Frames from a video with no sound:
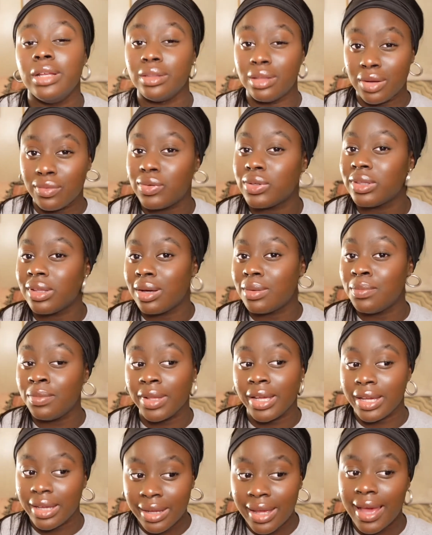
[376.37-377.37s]
in love with them.
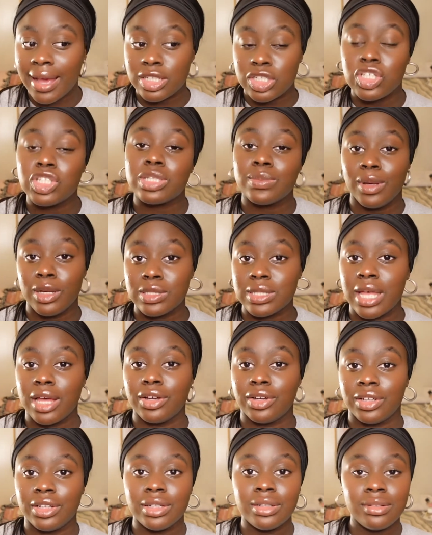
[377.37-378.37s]
Like, it actually smells
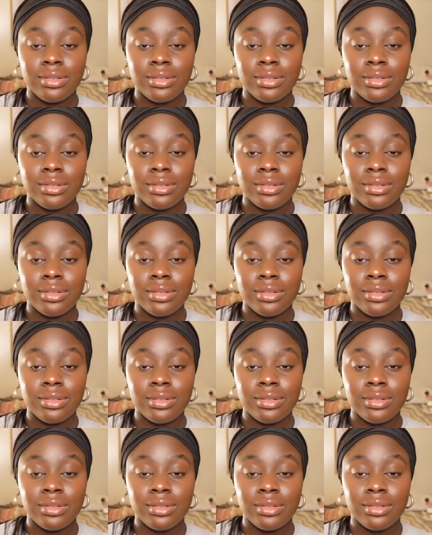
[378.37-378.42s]
that good.